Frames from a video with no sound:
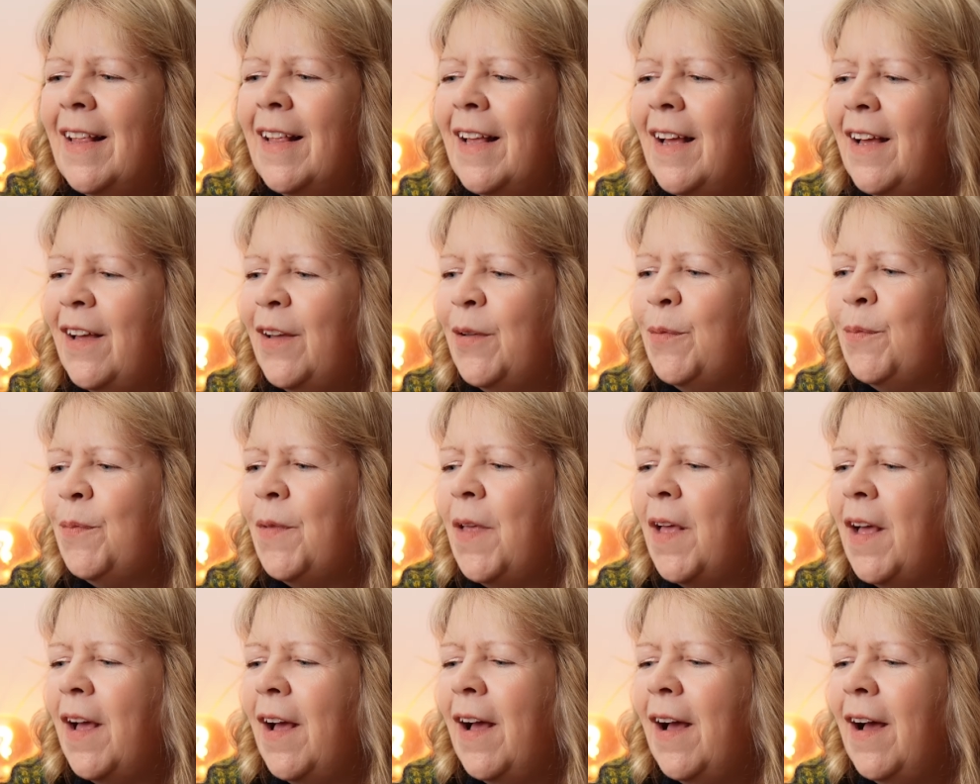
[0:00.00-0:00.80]

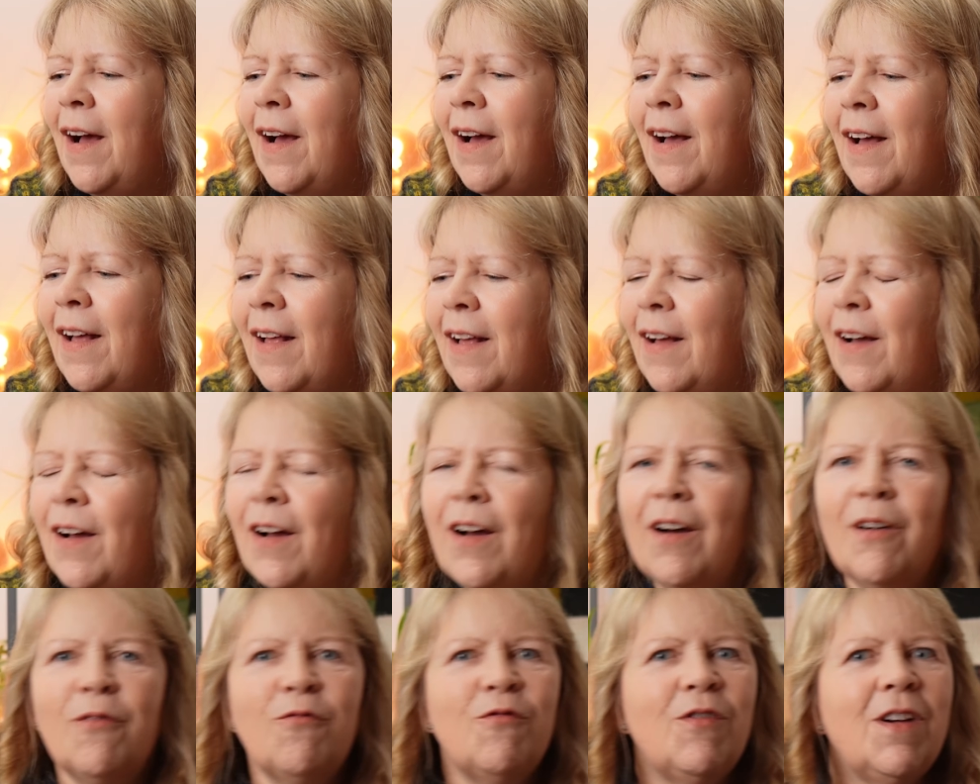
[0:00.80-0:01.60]

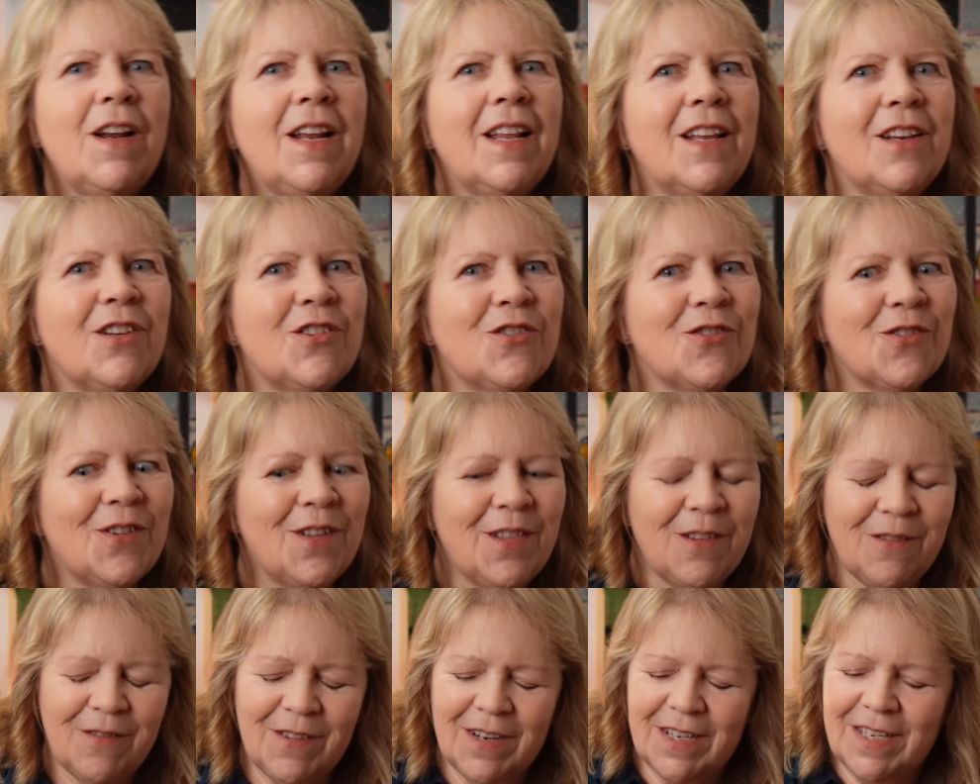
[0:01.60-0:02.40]
I'm really
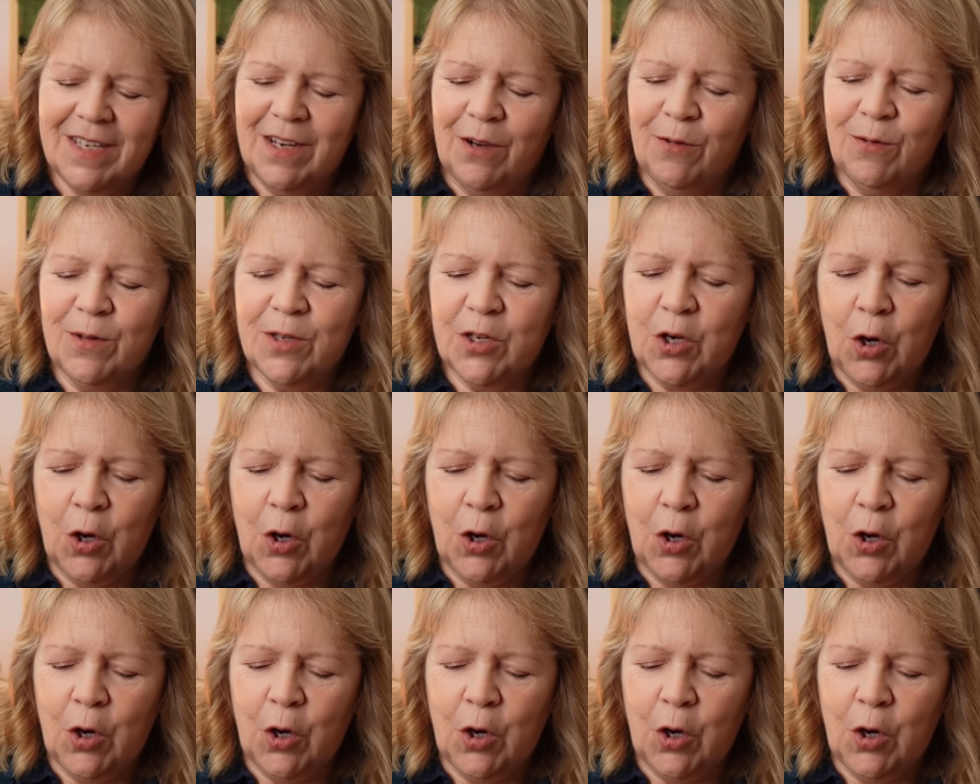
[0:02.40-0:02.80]
enjoying the results